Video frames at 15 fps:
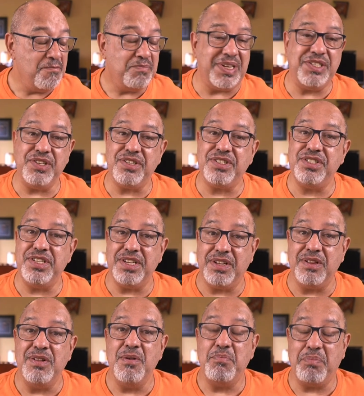but you're
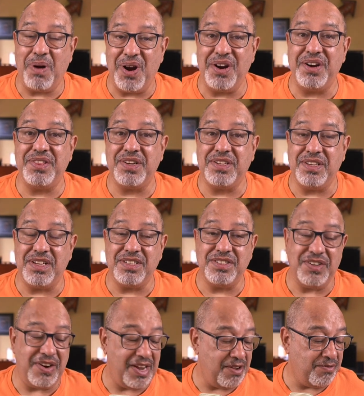still part of the
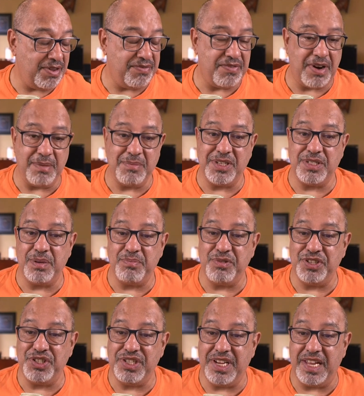cluster, and we very much
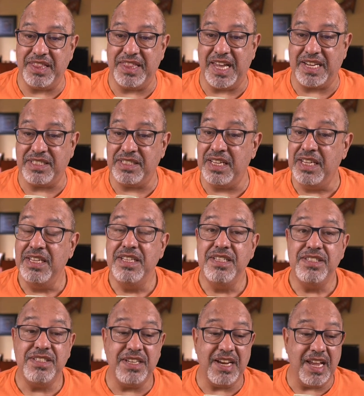appreciate that.
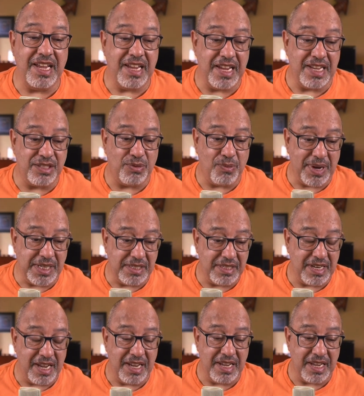Today is
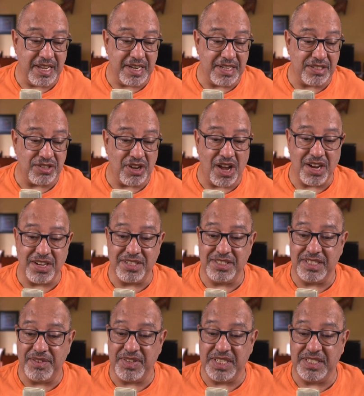Wednesday. It is August
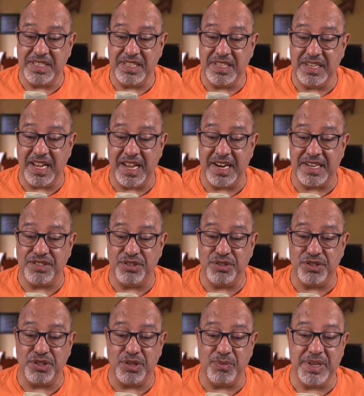17, and as
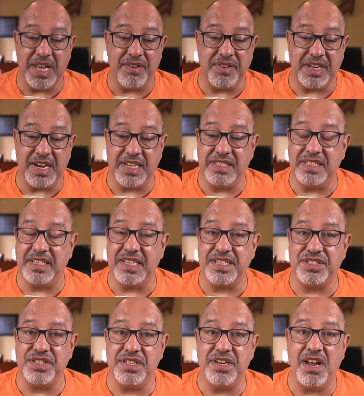usual, we have a nice
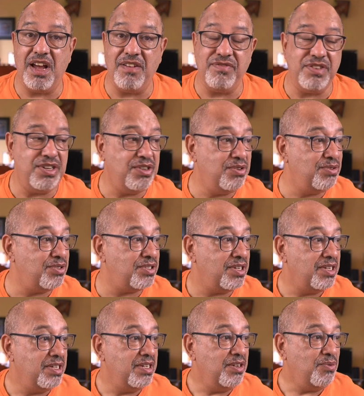selection of news.
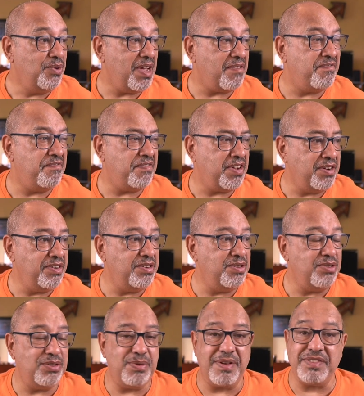We have fun
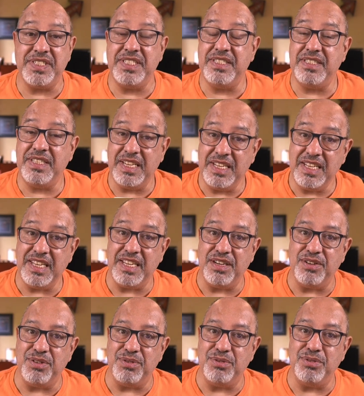news. We have stinky
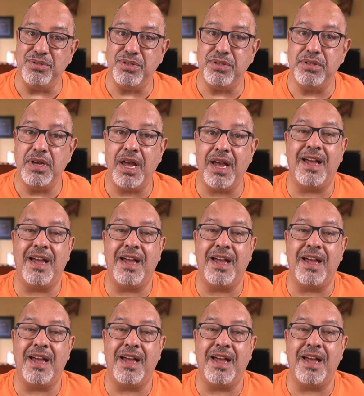news.